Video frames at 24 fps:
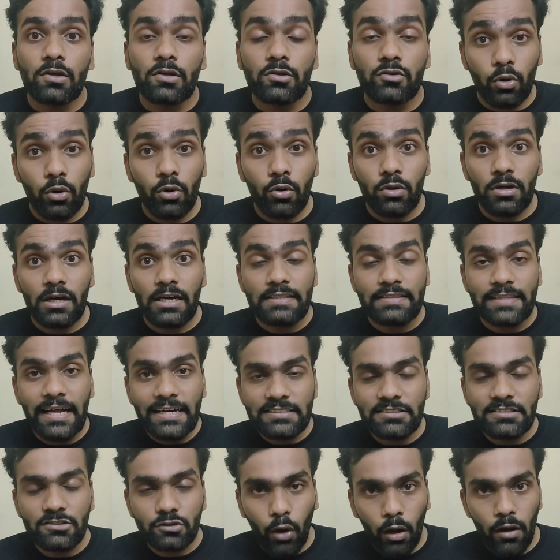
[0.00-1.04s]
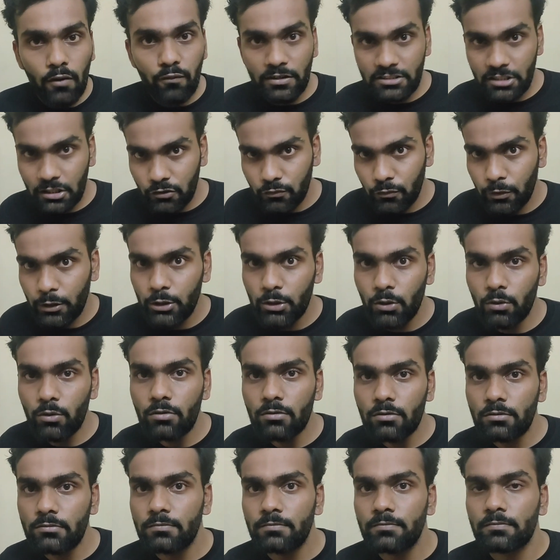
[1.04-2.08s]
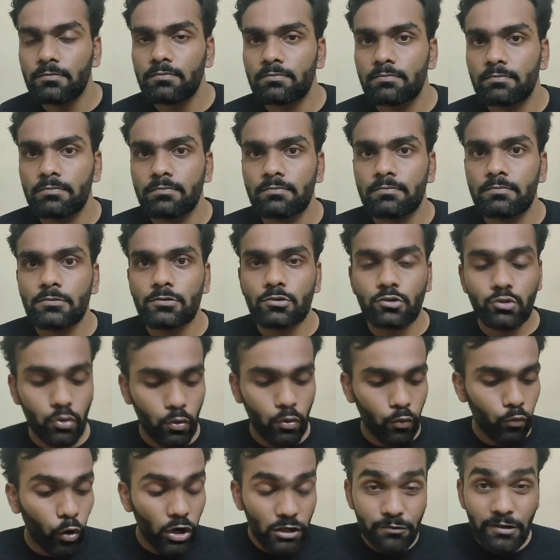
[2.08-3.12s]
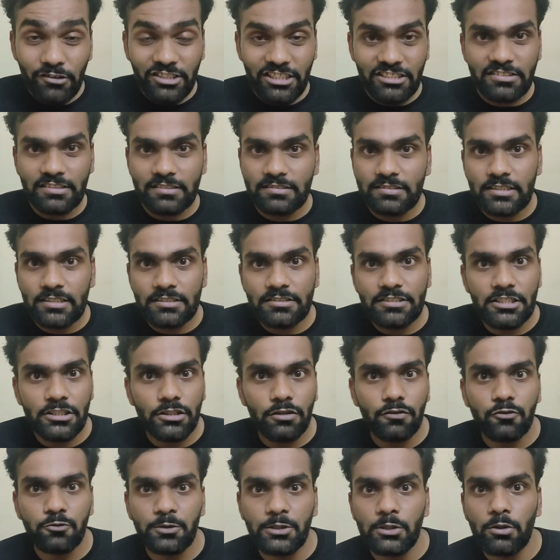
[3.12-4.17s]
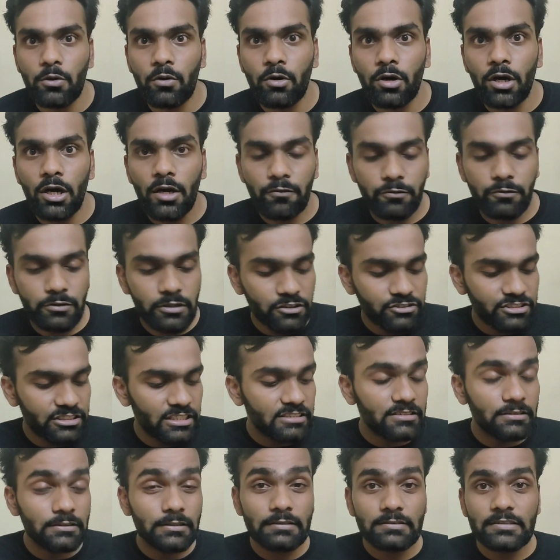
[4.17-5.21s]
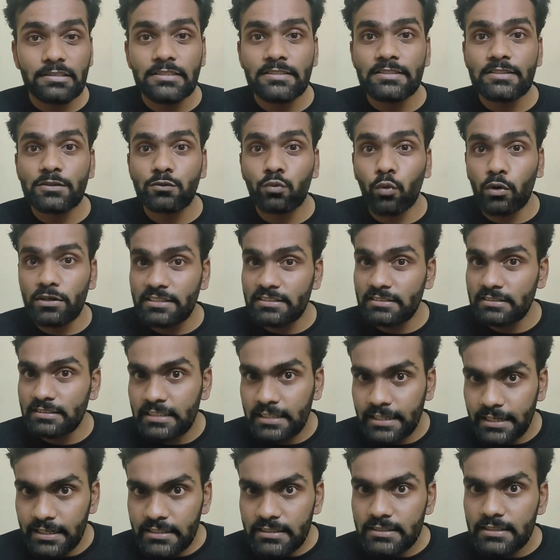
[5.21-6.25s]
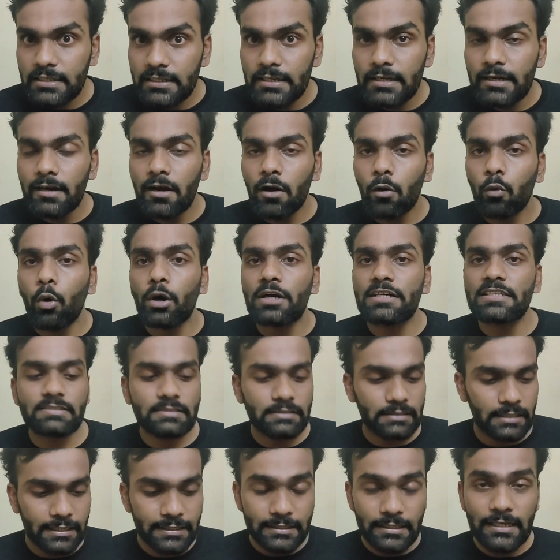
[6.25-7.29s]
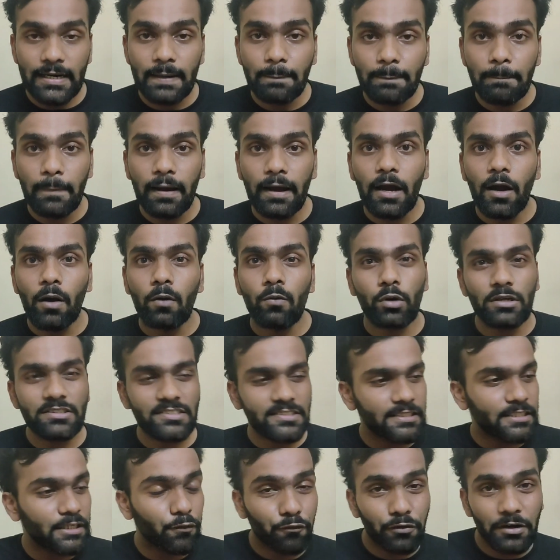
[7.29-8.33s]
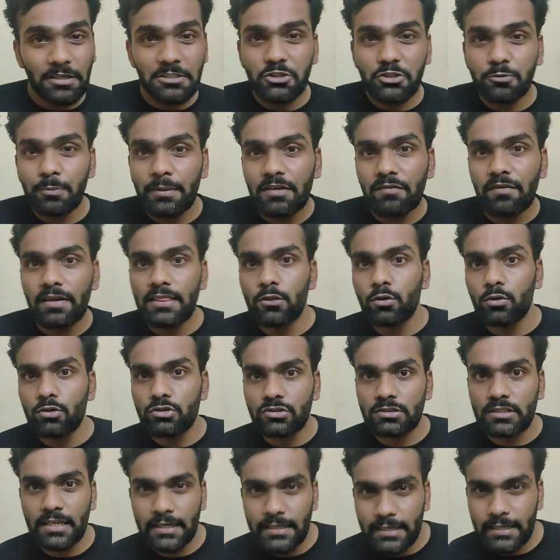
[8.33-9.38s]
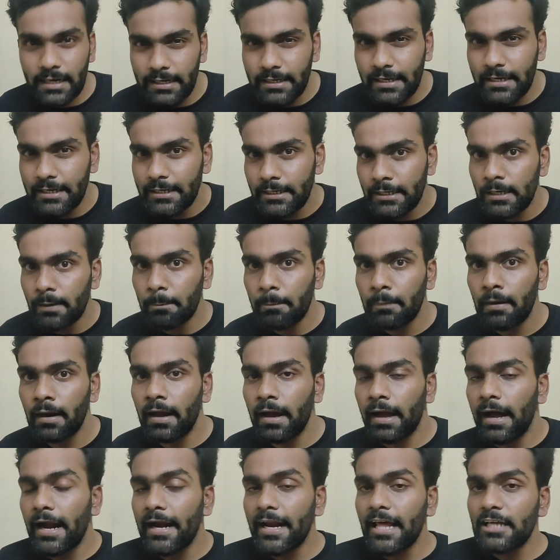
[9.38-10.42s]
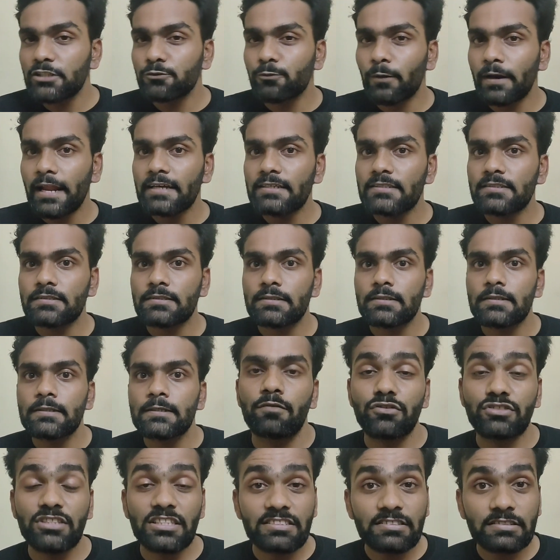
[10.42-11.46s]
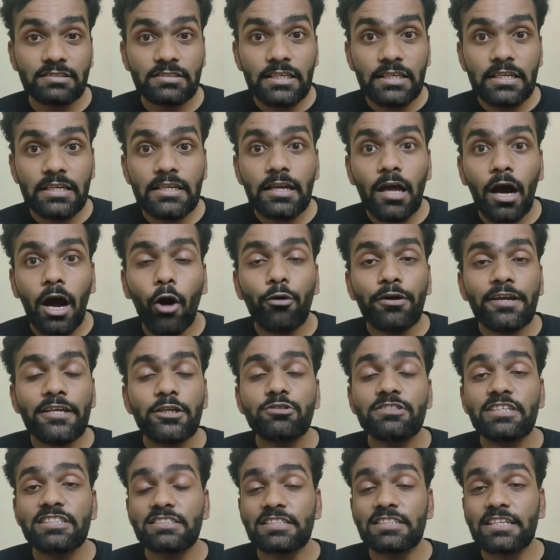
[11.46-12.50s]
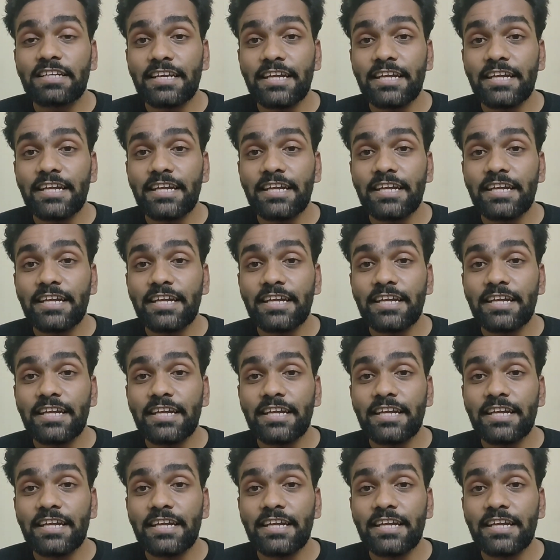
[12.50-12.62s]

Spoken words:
So that's all for this video. So what we have just discussed in this video, we have just discussed what is Git, what is GitHub, what's the difference between those Git and GitHub, and as well as we have just seen how can you just